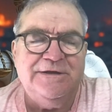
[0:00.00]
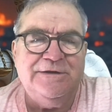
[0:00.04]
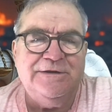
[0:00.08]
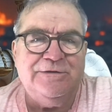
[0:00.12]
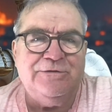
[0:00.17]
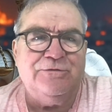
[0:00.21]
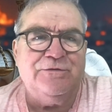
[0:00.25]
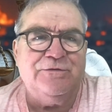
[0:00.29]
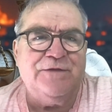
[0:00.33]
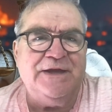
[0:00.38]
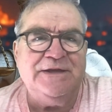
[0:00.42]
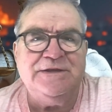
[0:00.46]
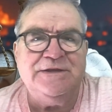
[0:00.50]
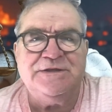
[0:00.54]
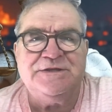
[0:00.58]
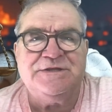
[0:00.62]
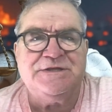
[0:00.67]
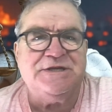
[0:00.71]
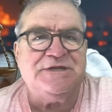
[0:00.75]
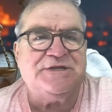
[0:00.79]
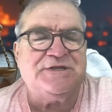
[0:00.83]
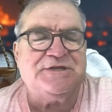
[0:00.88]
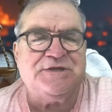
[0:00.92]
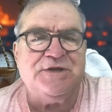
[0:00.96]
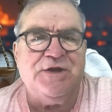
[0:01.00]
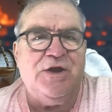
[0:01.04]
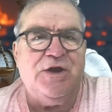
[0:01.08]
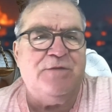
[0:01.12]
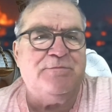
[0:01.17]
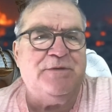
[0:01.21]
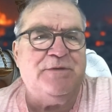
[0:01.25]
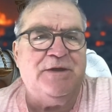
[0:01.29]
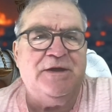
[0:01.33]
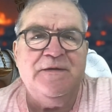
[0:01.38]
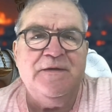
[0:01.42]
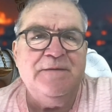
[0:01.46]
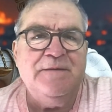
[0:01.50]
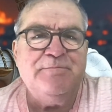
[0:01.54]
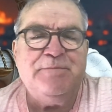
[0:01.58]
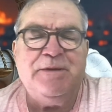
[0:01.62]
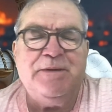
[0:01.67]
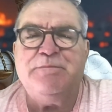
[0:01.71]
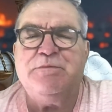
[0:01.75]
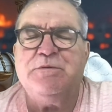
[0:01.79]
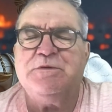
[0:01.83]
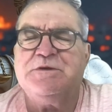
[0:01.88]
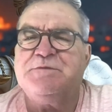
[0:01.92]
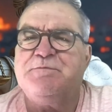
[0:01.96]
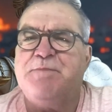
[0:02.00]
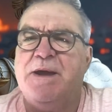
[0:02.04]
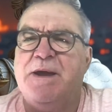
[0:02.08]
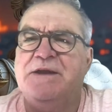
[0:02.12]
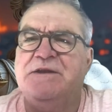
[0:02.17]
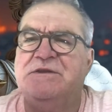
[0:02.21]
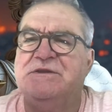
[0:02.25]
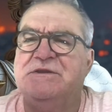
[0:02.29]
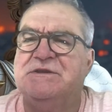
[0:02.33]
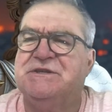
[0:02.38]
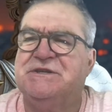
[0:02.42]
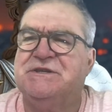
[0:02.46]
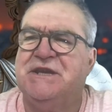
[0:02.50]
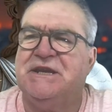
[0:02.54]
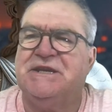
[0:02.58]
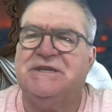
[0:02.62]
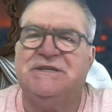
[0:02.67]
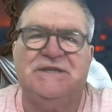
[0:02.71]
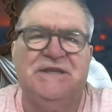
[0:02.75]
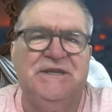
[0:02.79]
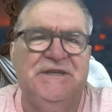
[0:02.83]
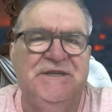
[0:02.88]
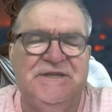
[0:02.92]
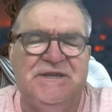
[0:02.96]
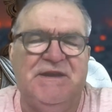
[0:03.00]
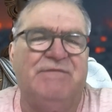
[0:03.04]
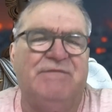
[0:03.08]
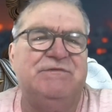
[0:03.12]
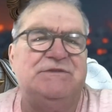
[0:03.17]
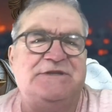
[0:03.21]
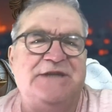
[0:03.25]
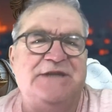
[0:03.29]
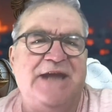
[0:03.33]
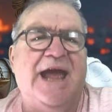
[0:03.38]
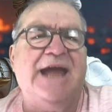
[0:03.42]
or they disturb people spend 60, 70,